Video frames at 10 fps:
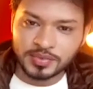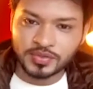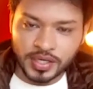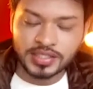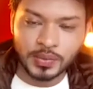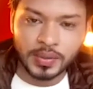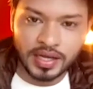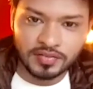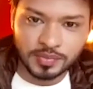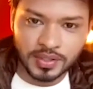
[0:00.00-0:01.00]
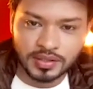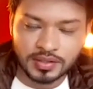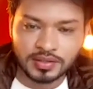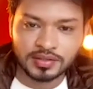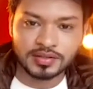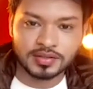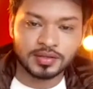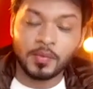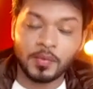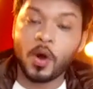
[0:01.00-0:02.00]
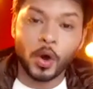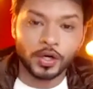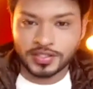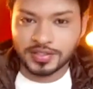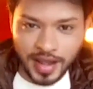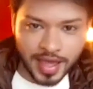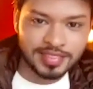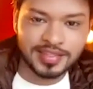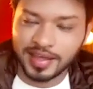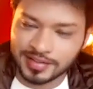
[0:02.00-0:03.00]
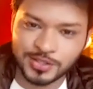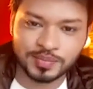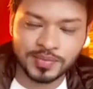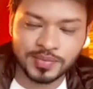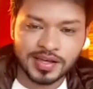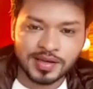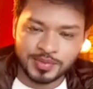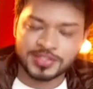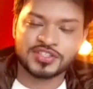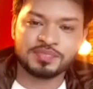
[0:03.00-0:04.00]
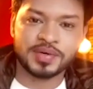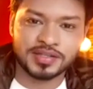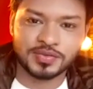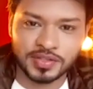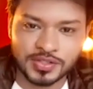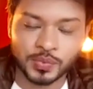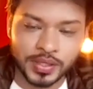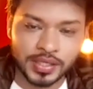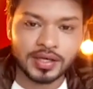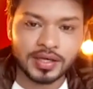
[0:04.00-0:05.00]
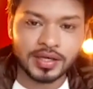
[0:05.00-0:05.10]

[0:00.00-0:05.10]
Right now I have with me the hot and the handsome Mr. Shiv Pandit as well.